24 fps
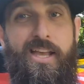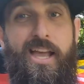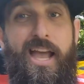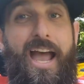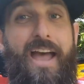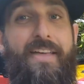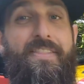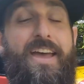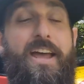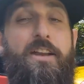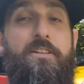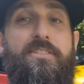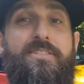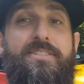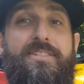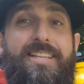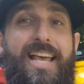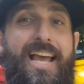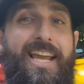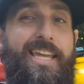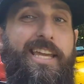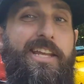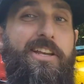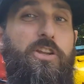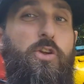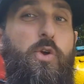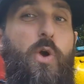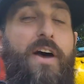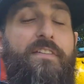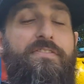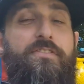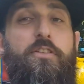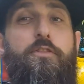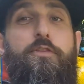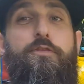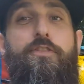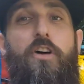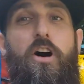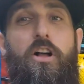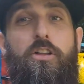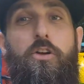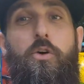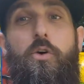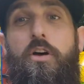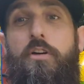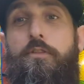And then second, you have to follow